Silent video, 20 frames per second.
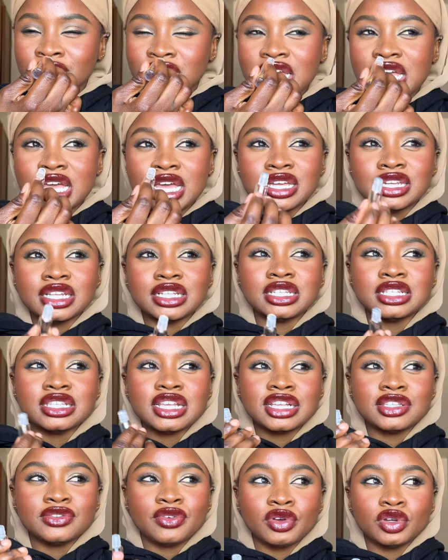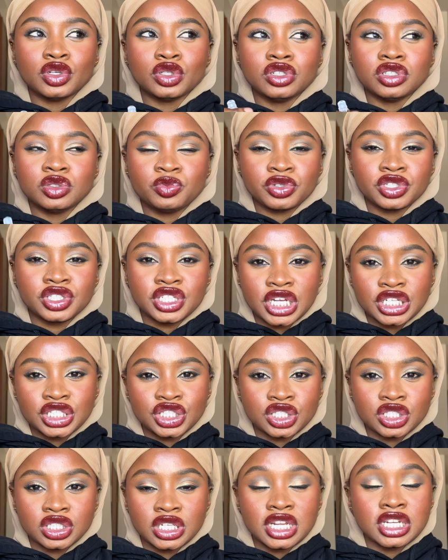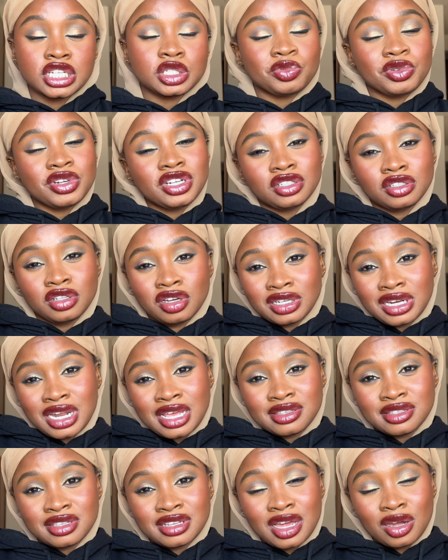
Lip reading: And this has very good projection, and it's pretty long lasting.